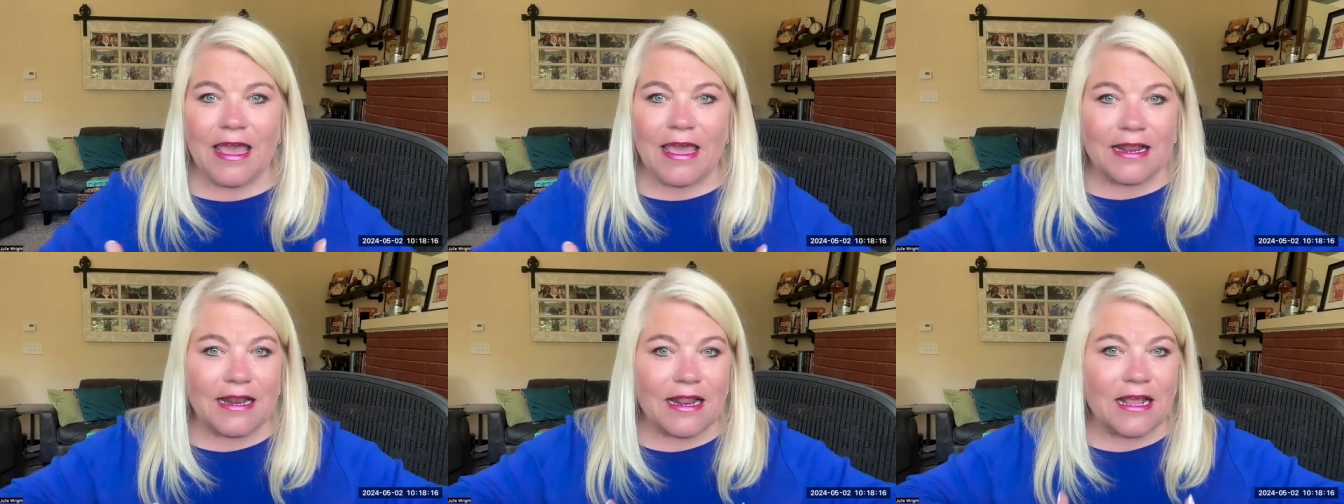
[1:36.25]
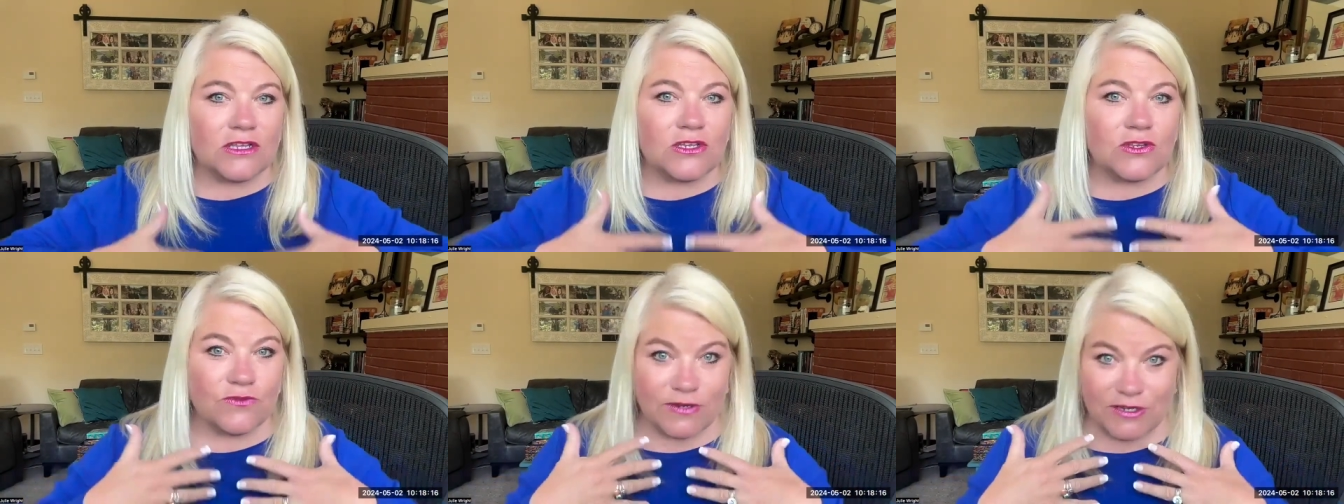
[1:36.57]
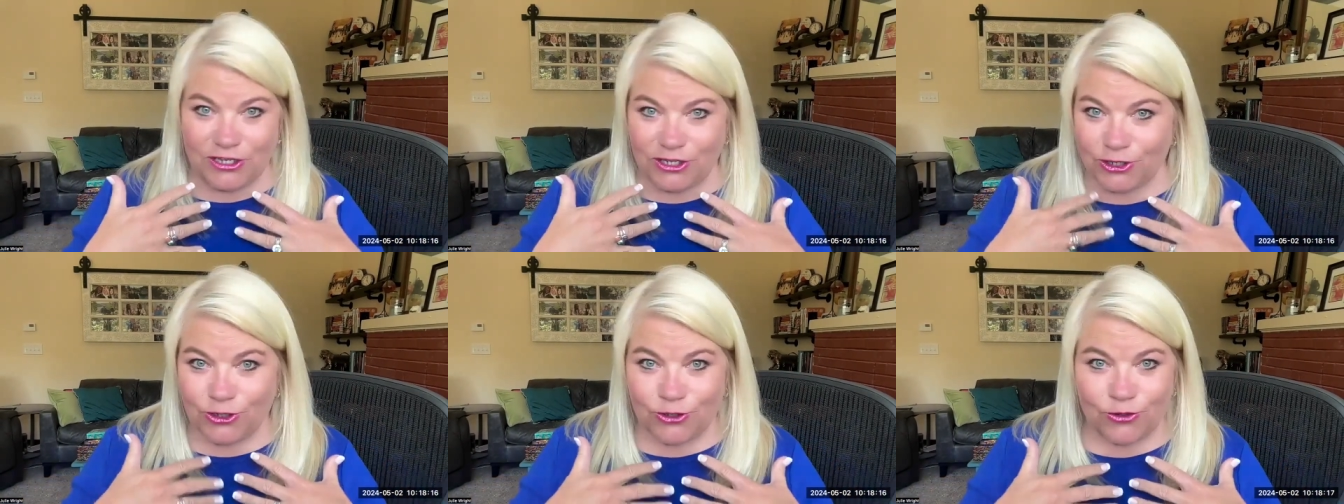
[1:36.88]
It has
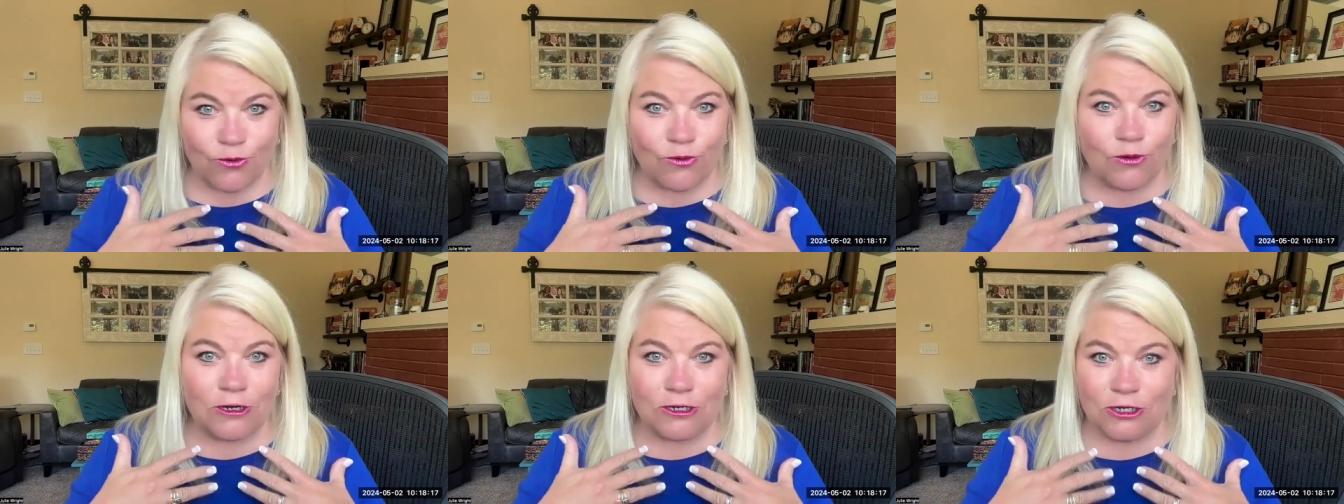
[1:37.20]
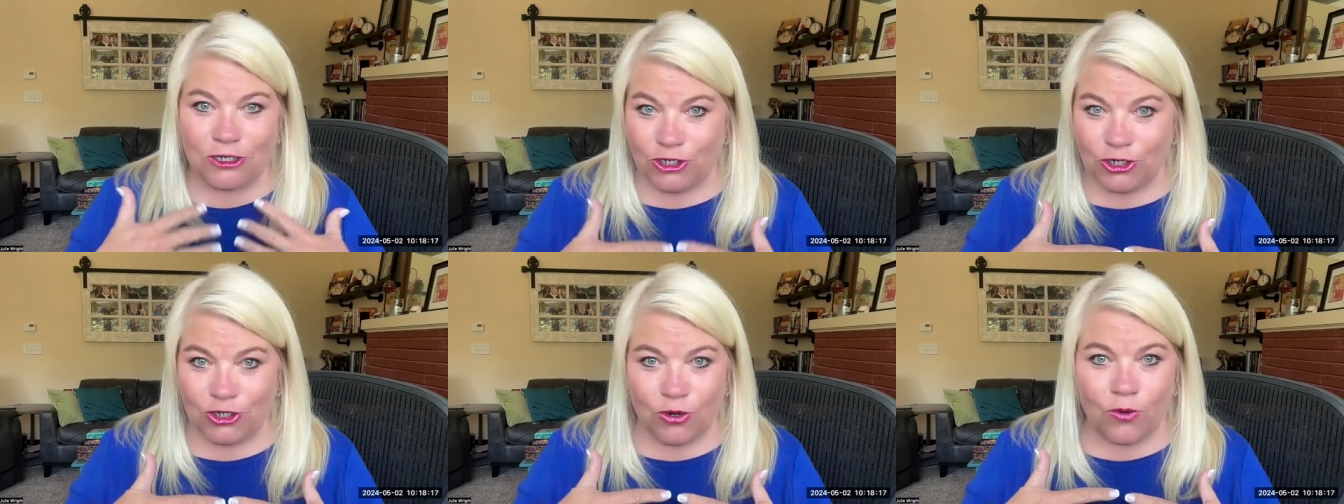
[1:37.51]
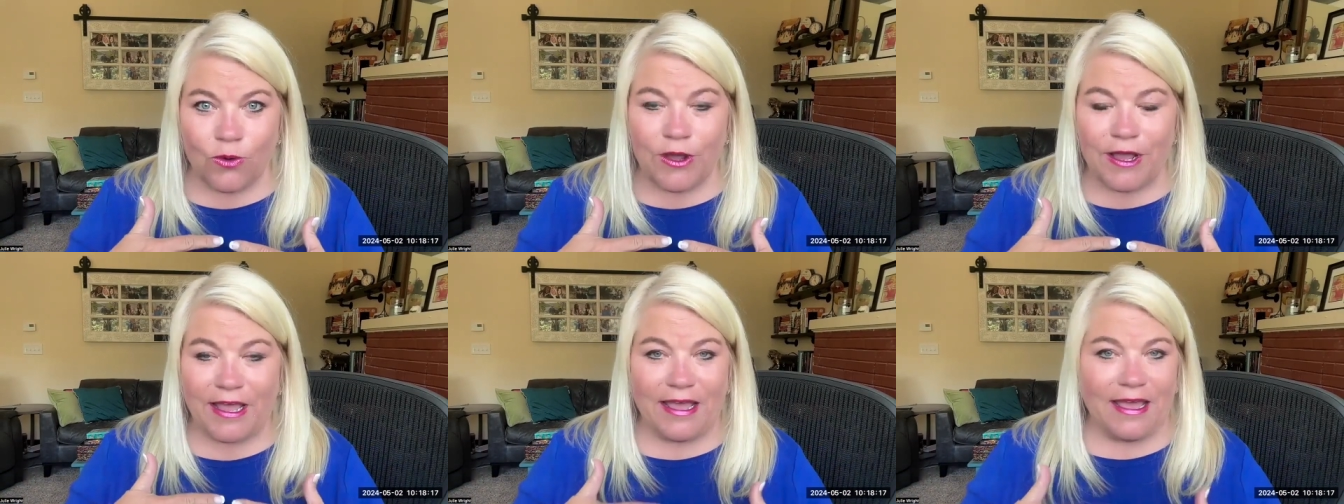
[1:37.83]
restored
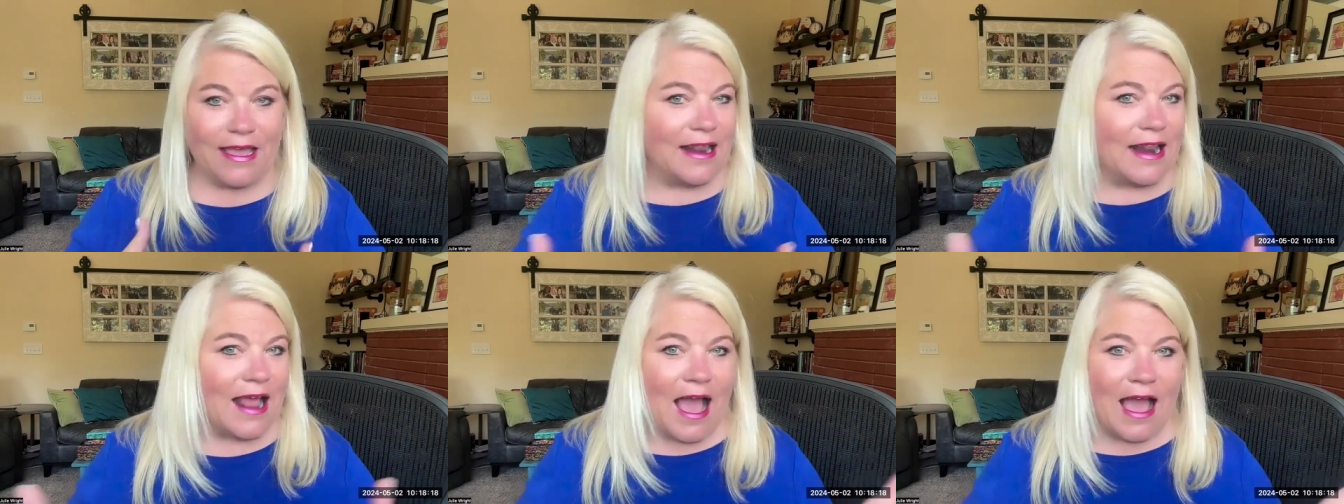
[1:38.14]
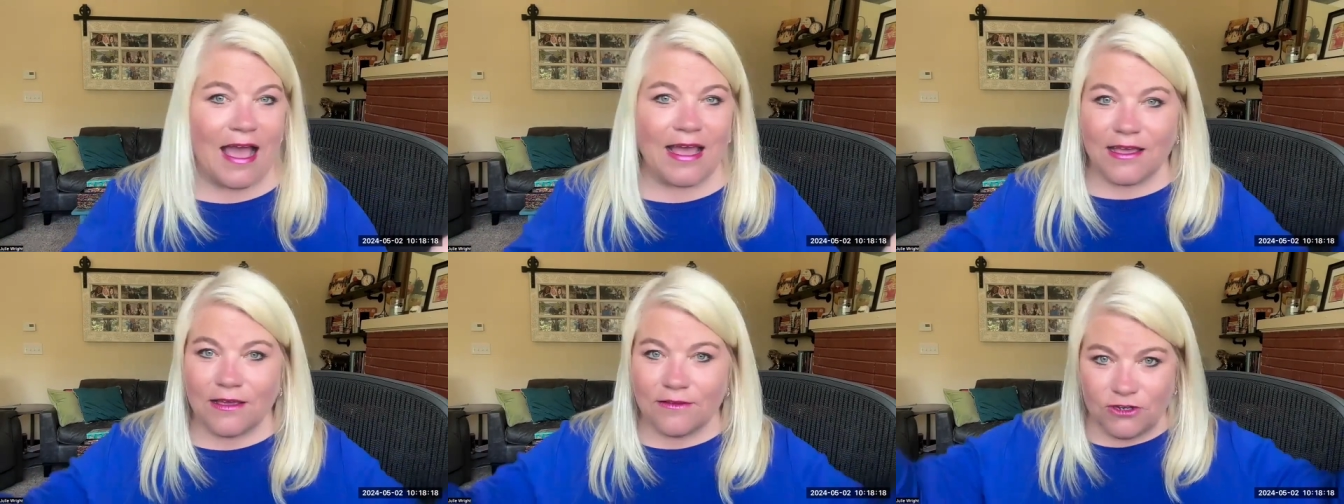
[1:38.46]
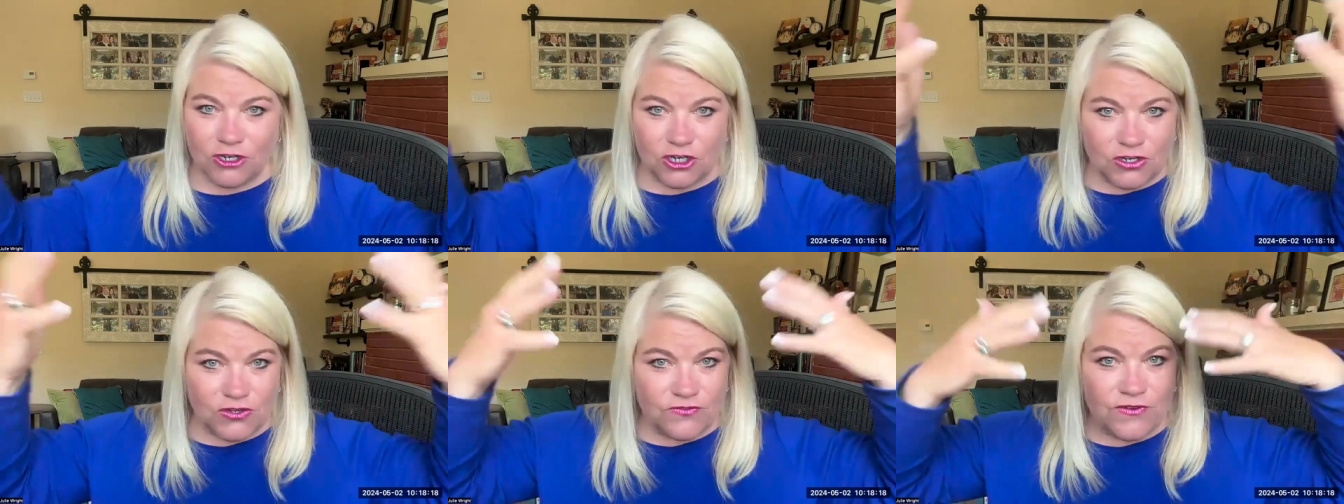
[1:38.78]
joy. And I
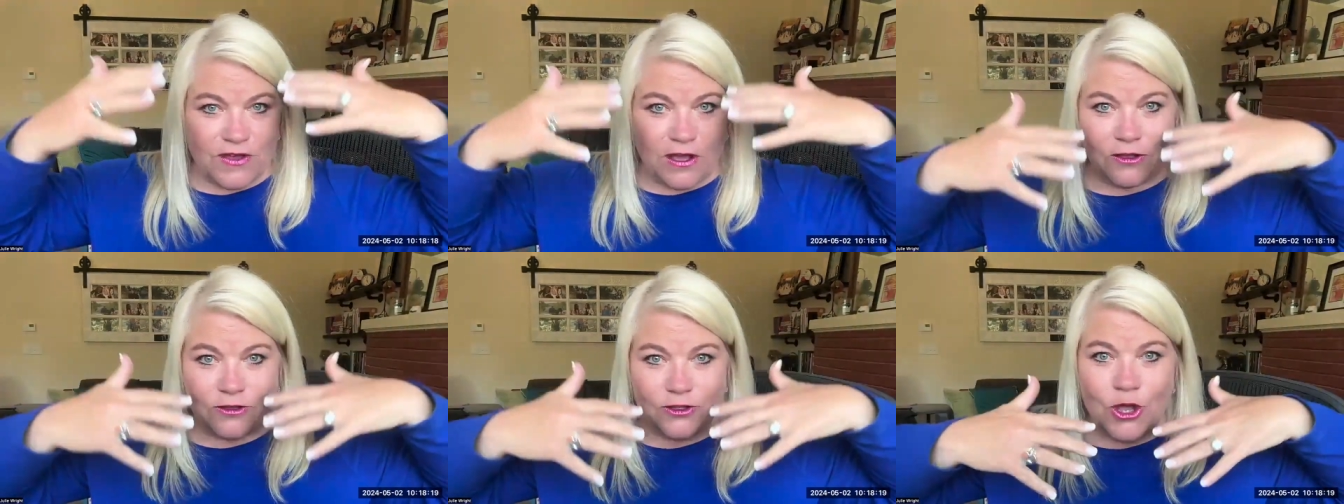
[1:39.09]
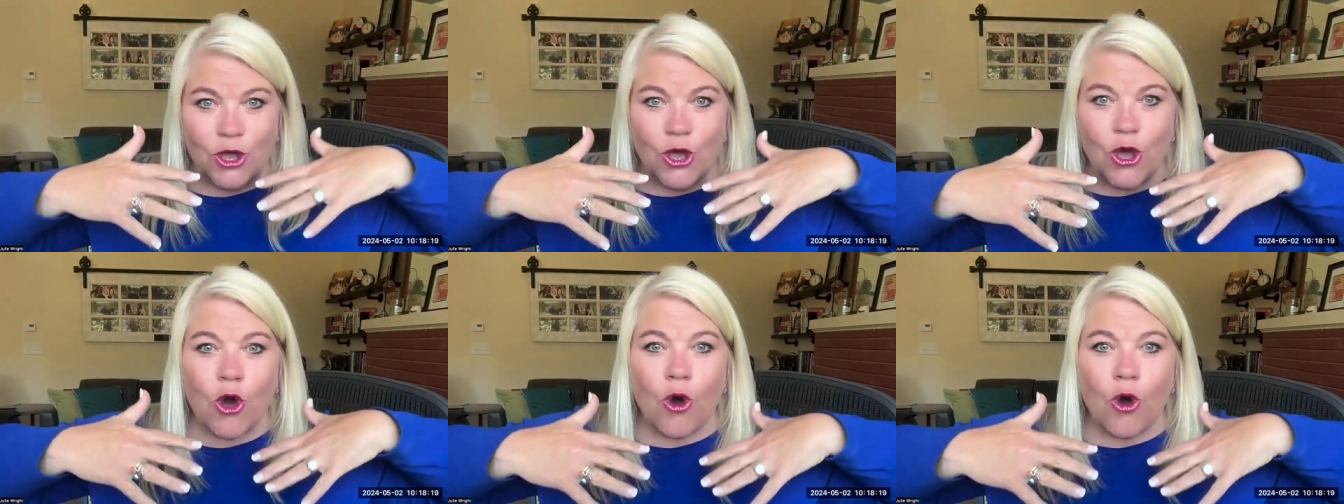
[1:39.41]
have just felt